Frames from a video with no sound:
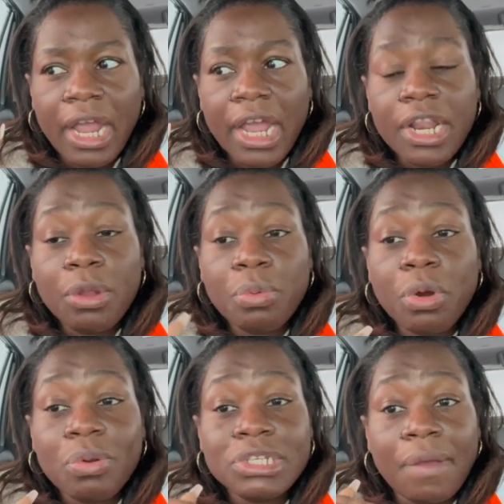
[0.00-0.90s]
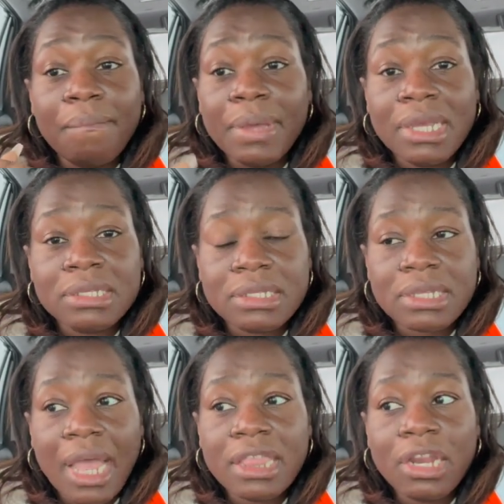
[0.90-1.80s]
the road was a mess.
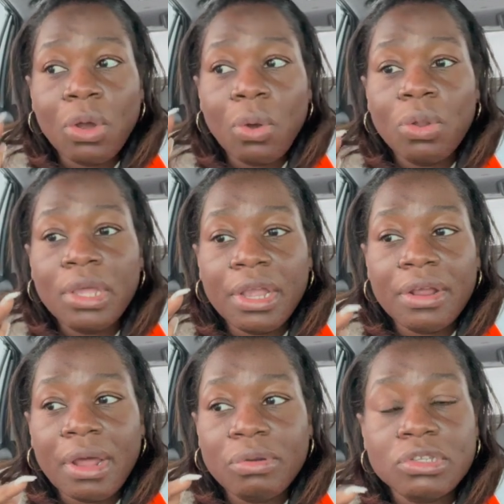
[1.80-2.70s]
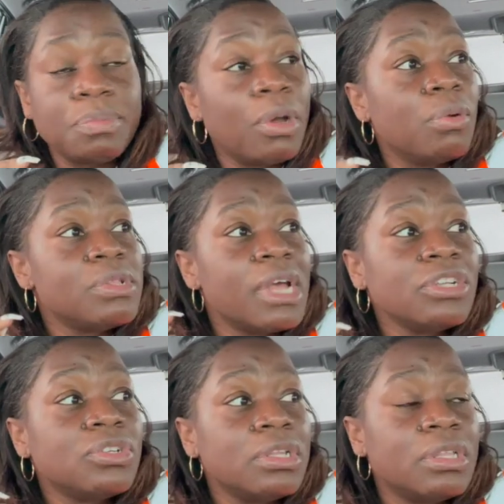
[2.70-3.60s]
I think the only area that was plowed was
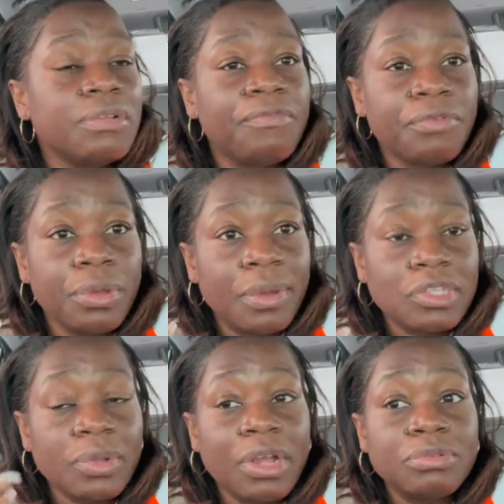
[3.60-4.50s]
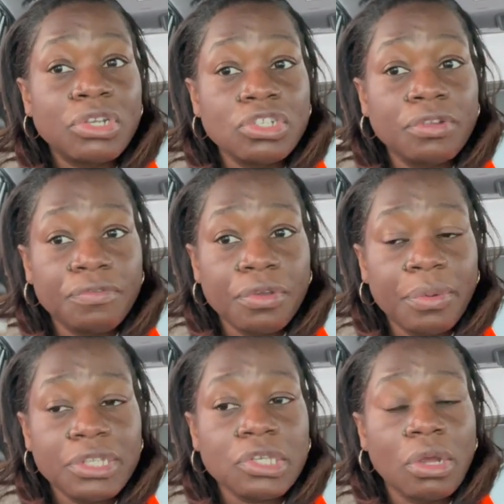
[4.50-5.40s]
actually the freeway. So when I touched the
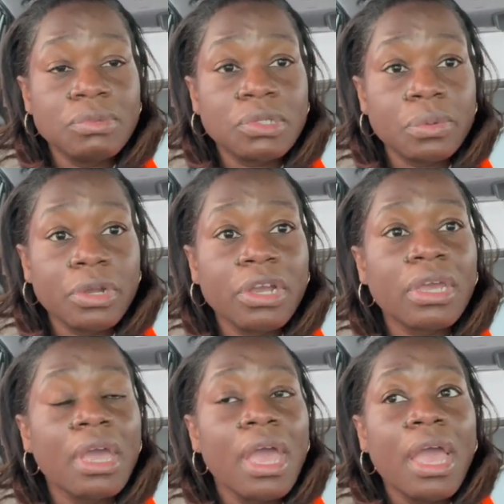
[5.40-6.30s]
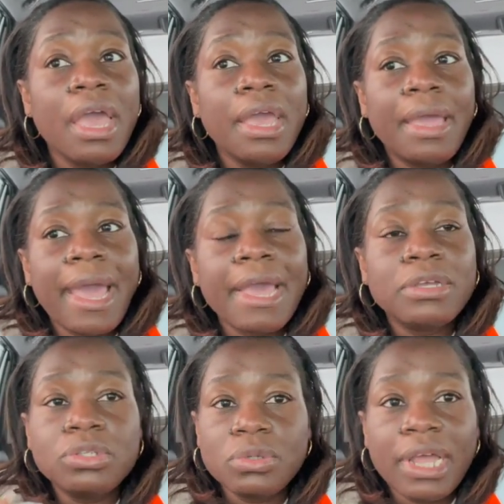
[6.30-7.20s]
freeway to come to work, I
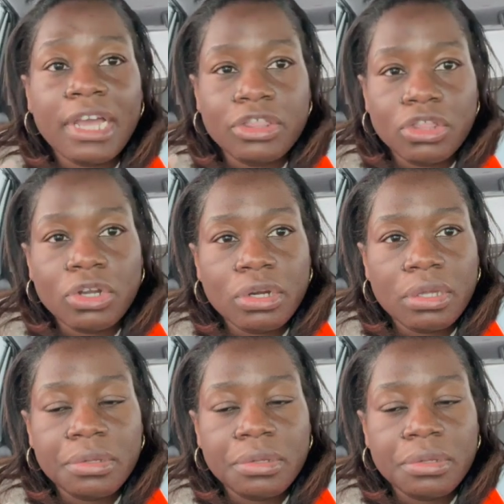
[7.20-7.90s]
could do like a 30.